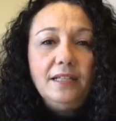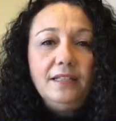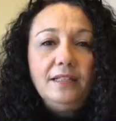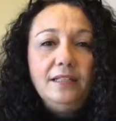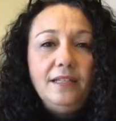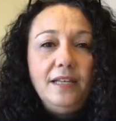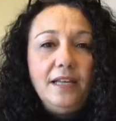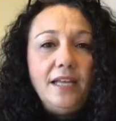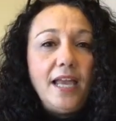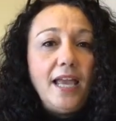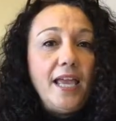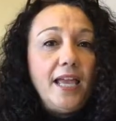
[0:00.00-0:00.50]

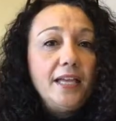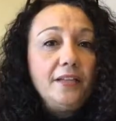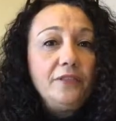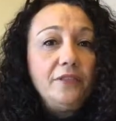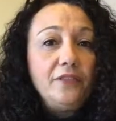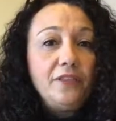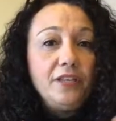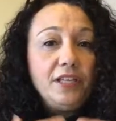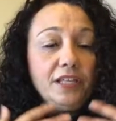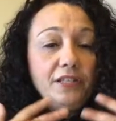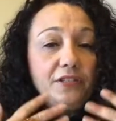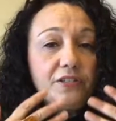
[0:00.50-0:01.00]

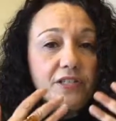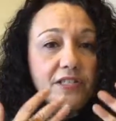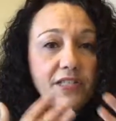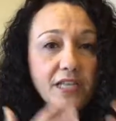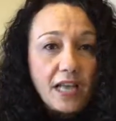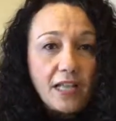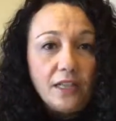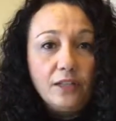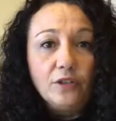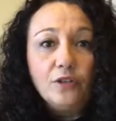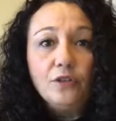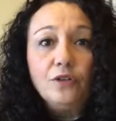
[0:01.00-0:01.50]
And the
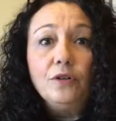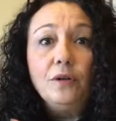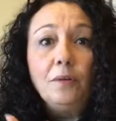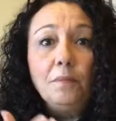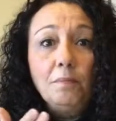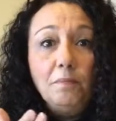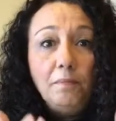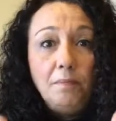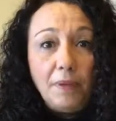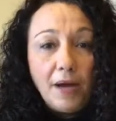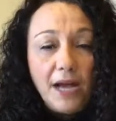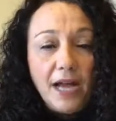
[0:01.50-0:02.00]
seller,
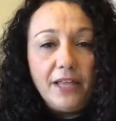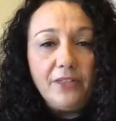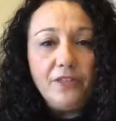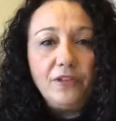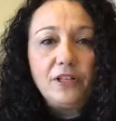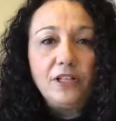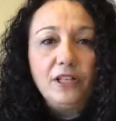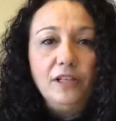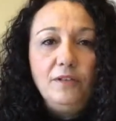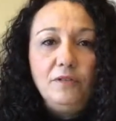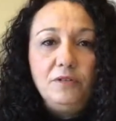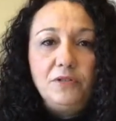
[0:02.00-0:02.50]
by
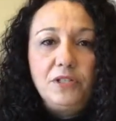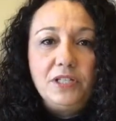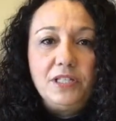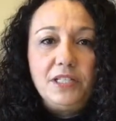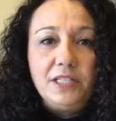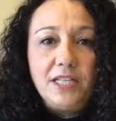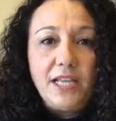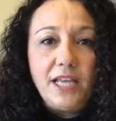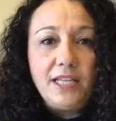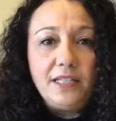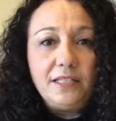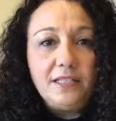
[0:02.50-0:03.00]
the
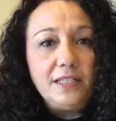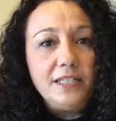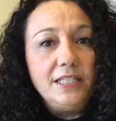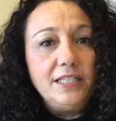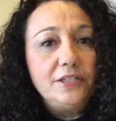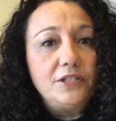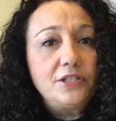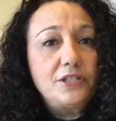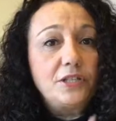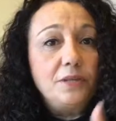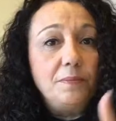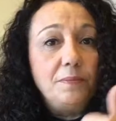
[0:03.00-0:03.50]
closing date,
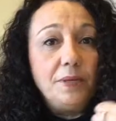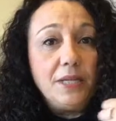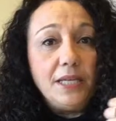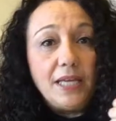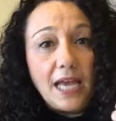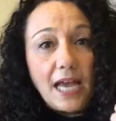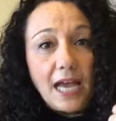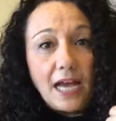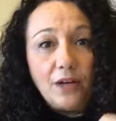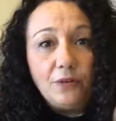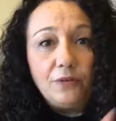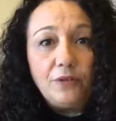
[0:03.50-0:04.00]
needs to
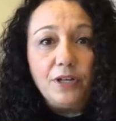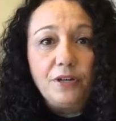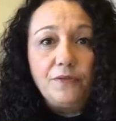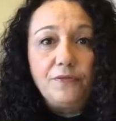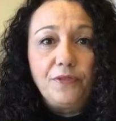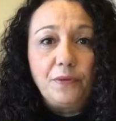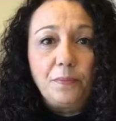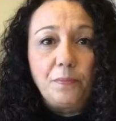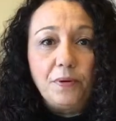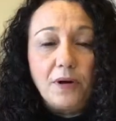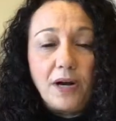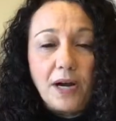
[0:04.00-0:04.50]
be out
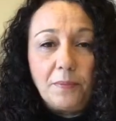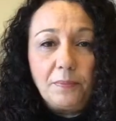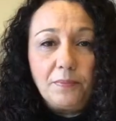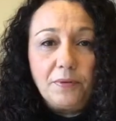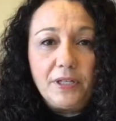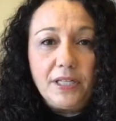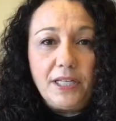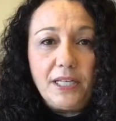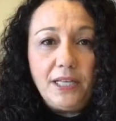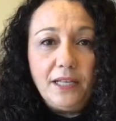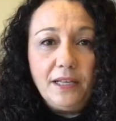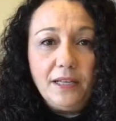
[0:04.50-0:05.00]
of the
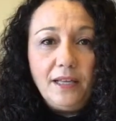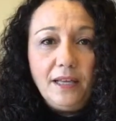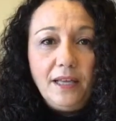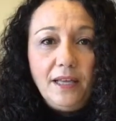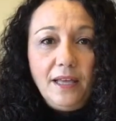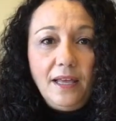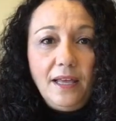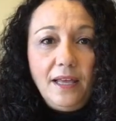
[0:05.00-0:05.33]
property.